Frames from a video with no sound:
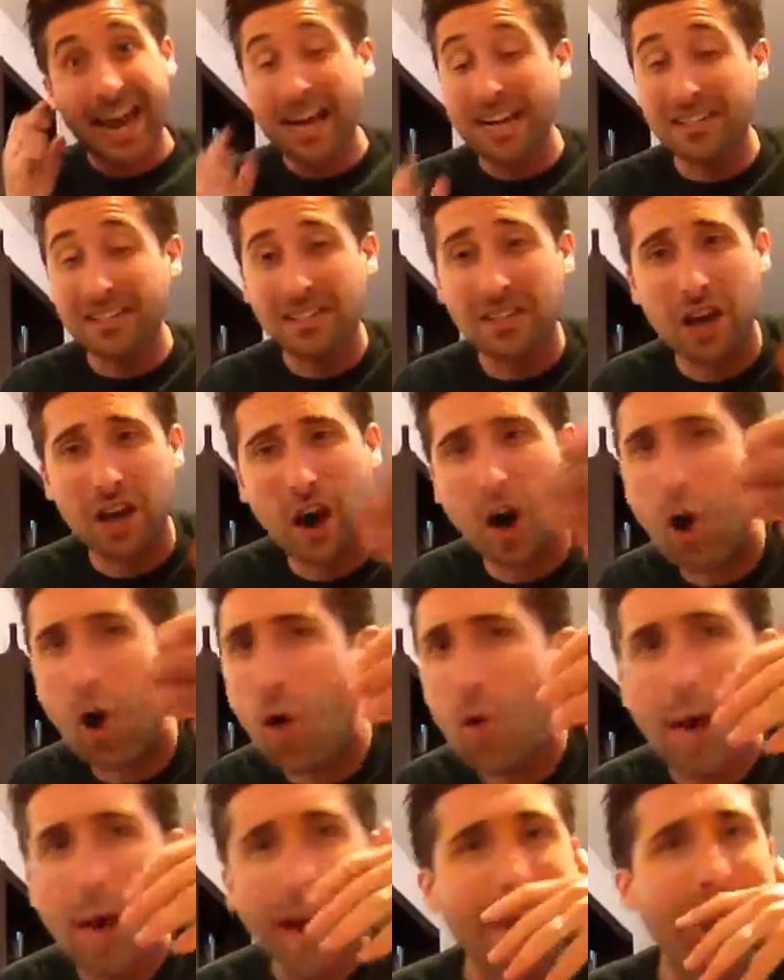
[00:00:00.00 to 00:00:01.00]
And it's the
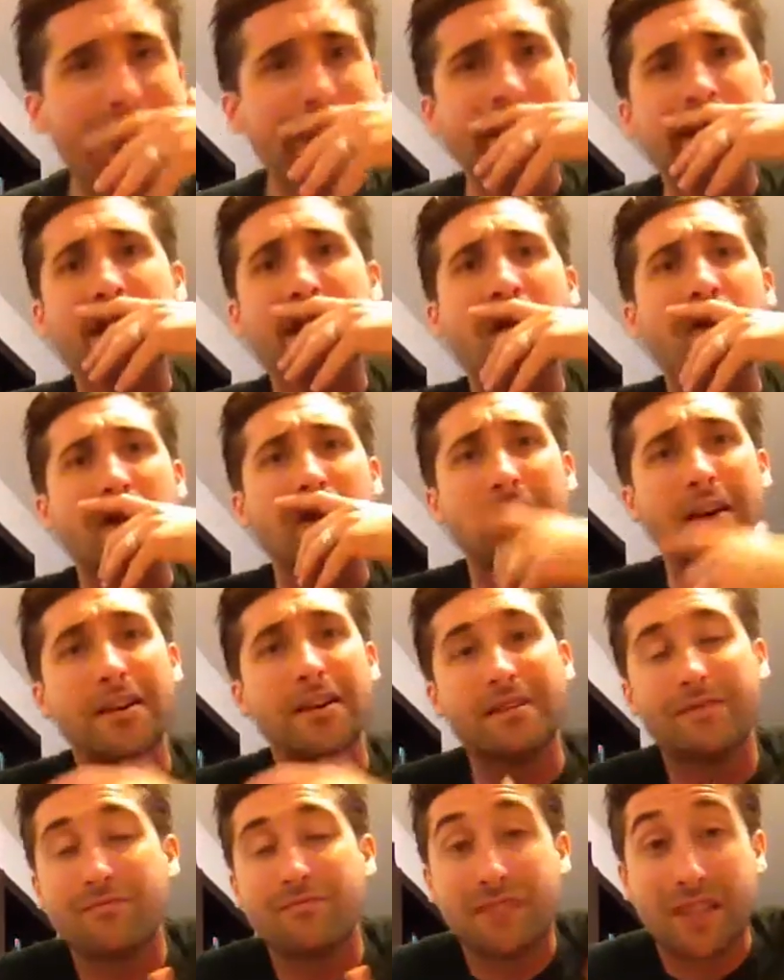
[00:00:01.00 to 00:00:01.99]
08, you know,
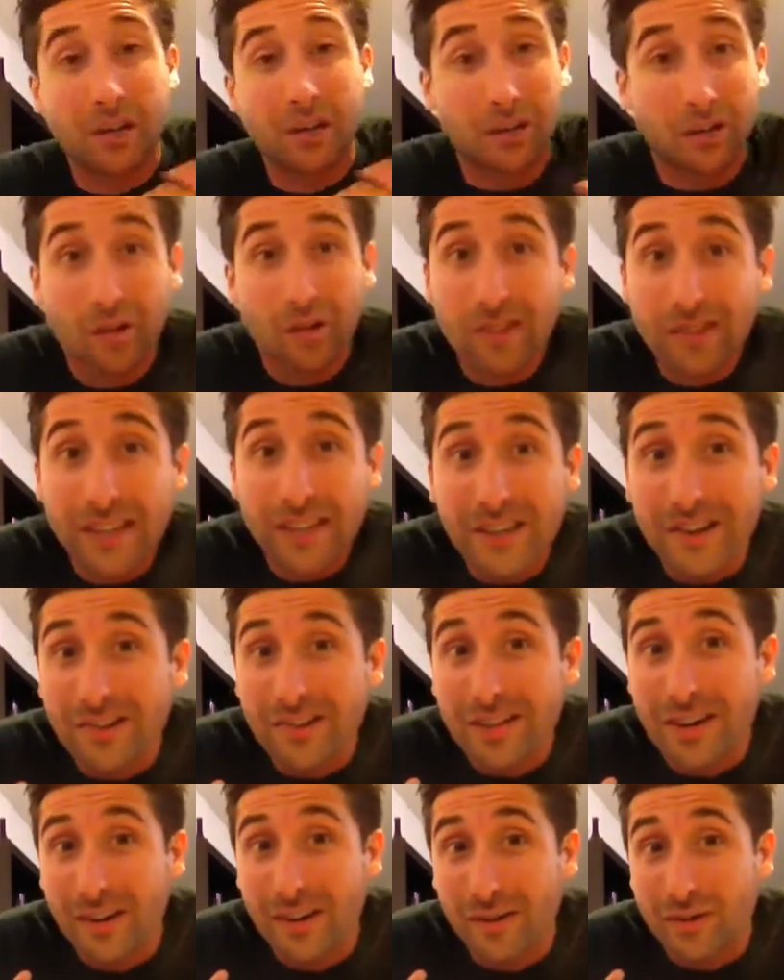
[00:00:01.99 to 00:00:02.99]
they're currently
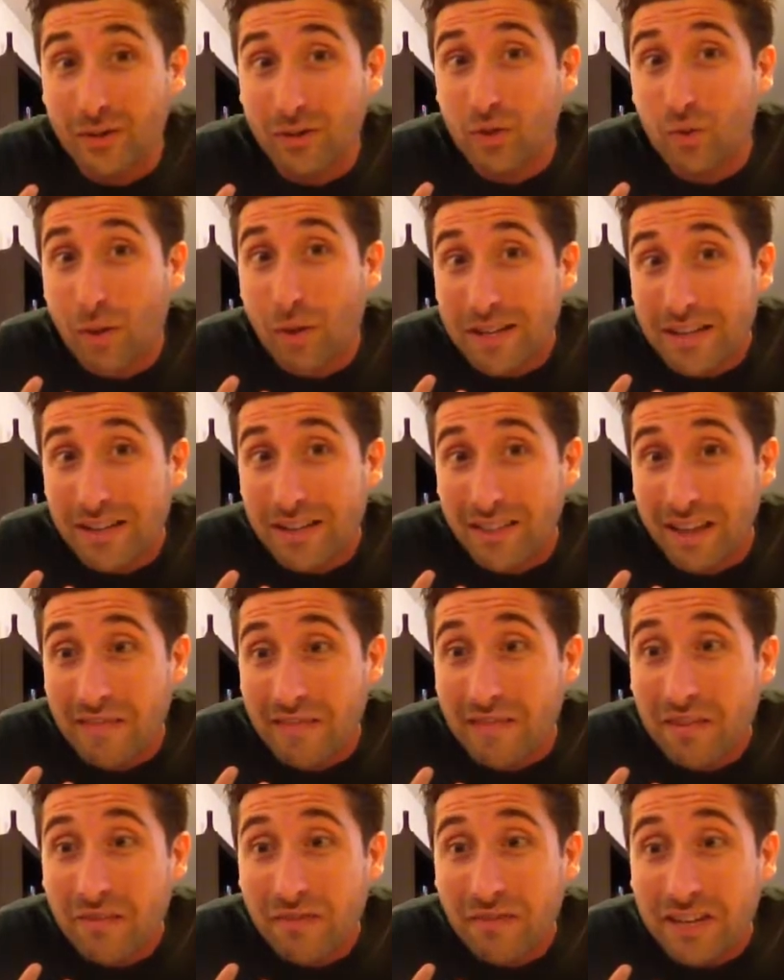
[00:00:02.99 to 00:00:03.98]
on their
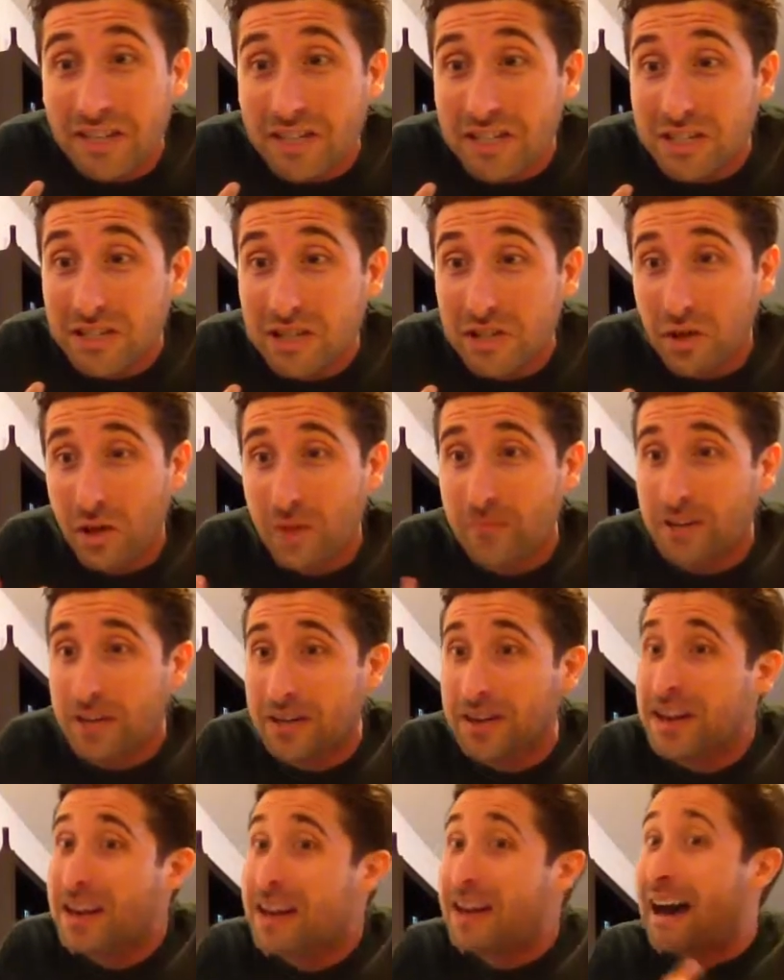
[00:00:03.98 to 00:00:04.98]
2011 vintage, so I
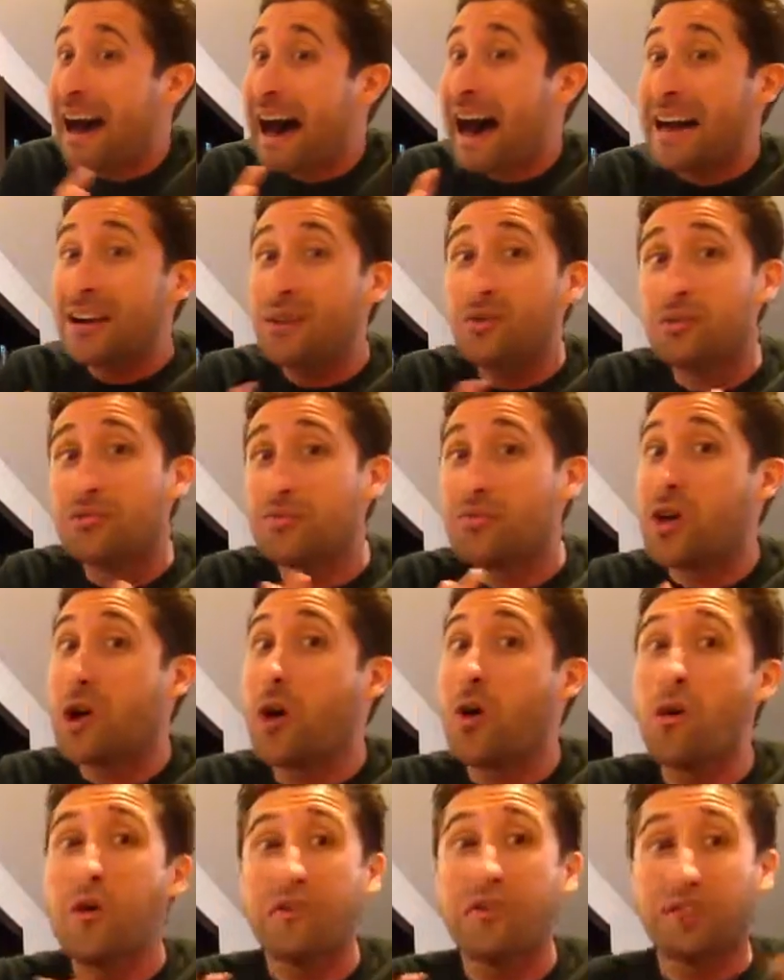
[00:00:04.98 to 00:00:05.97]
mean, I don't
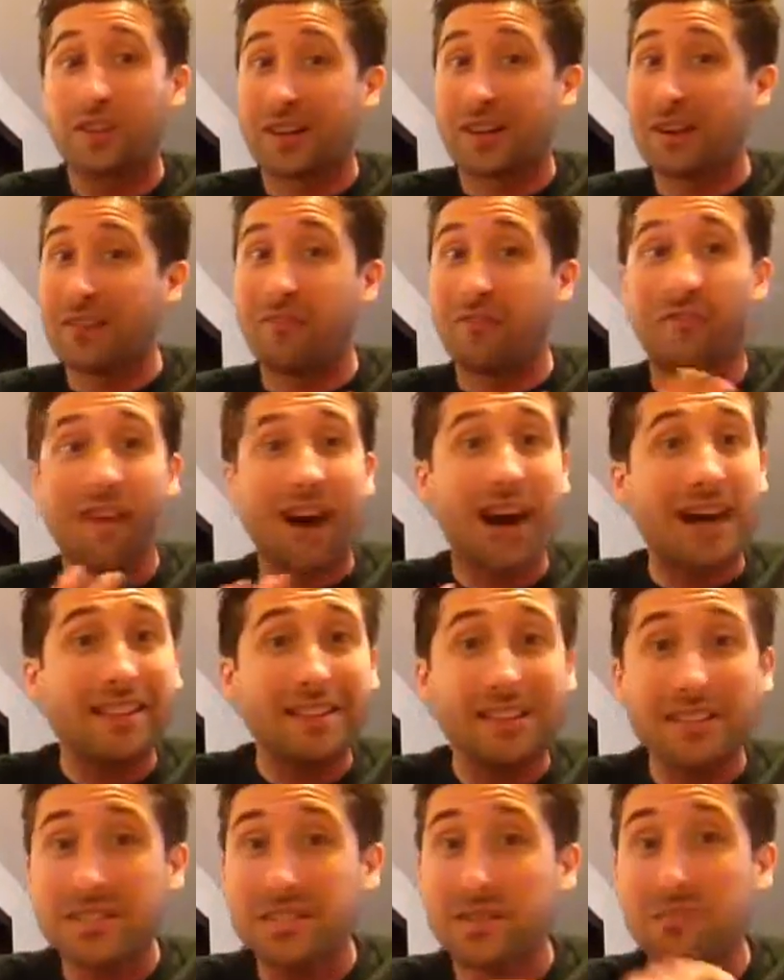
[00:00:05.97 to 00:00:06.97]
know if you're going to
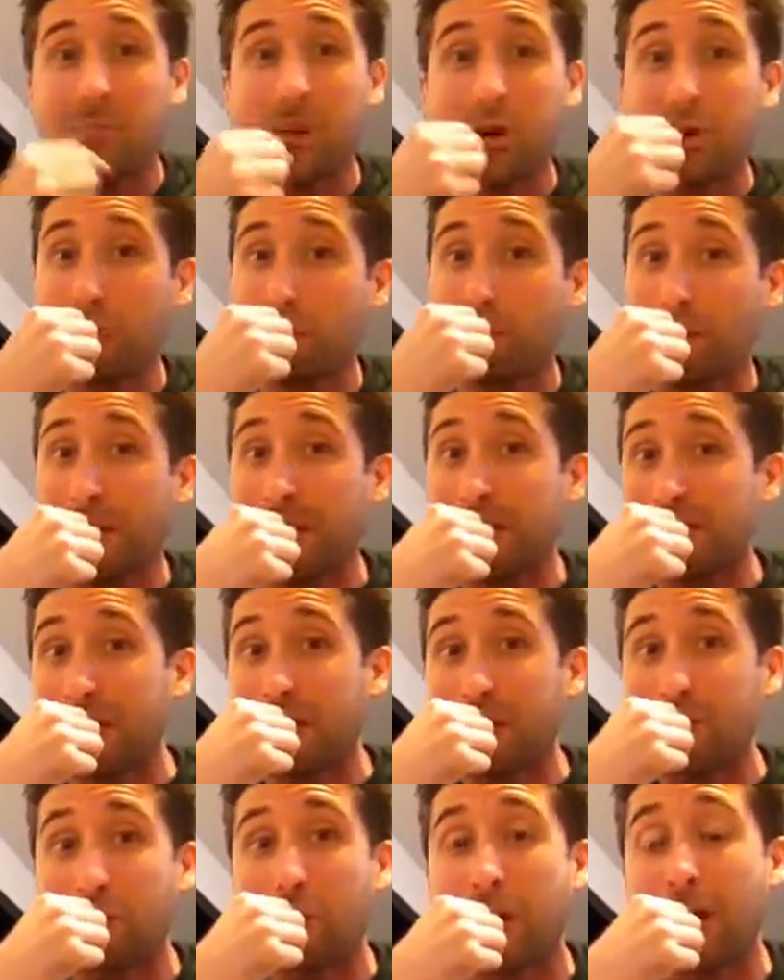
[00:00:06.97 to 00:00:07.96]
find this in most
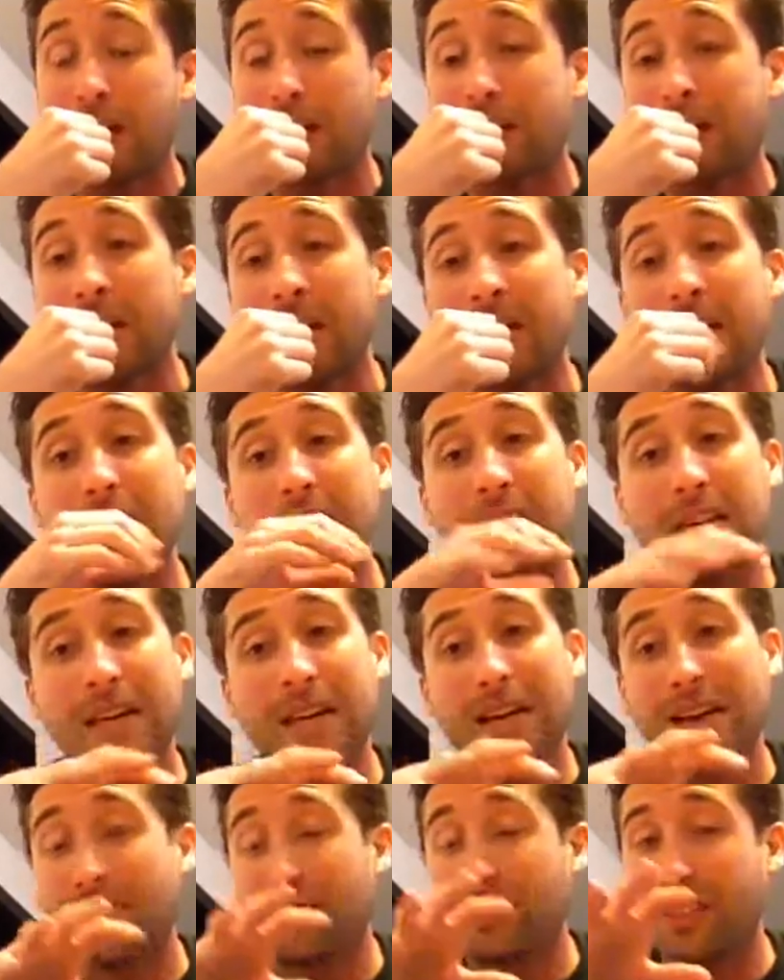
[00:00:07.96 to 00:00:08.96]
places, but
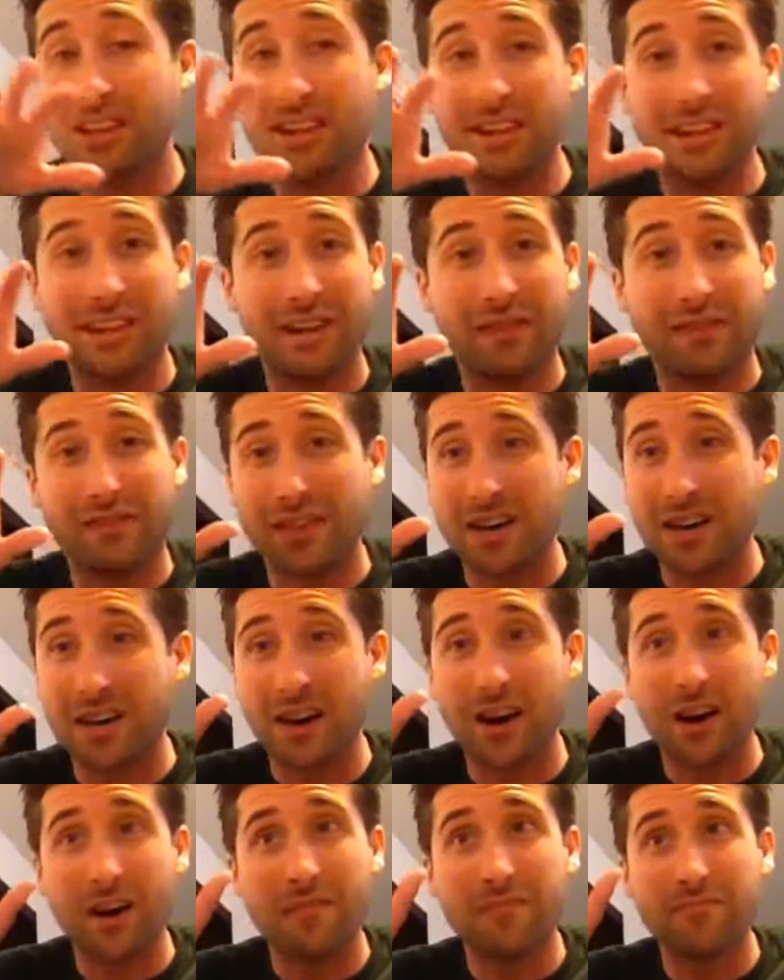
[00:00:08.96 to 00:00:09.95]
if
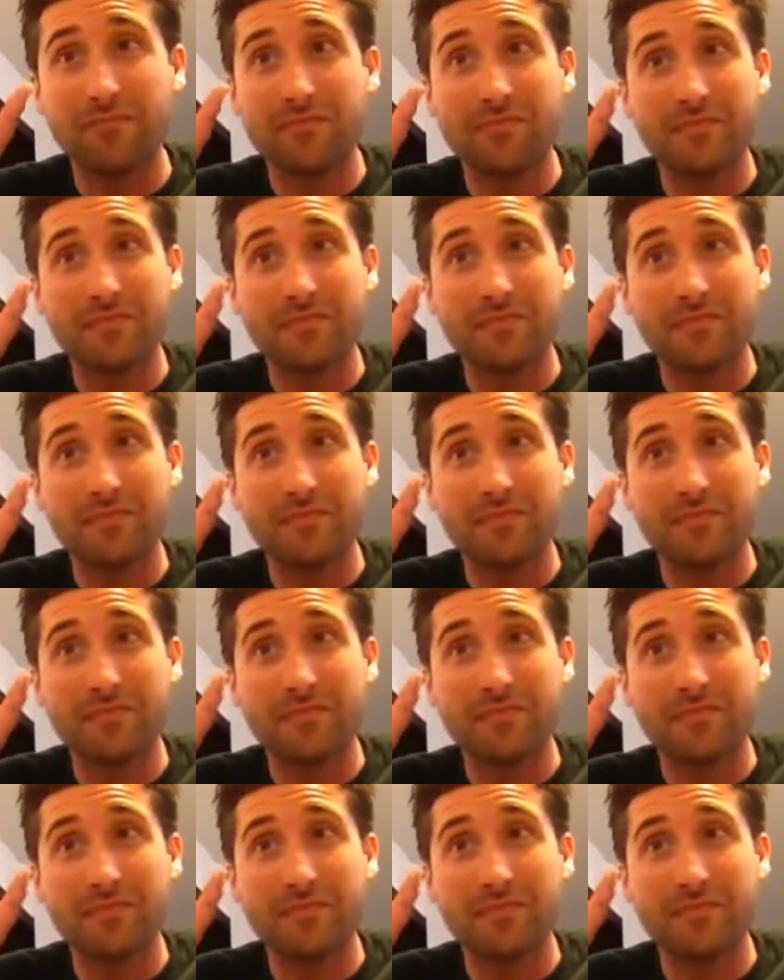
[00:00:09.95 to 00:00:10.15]
the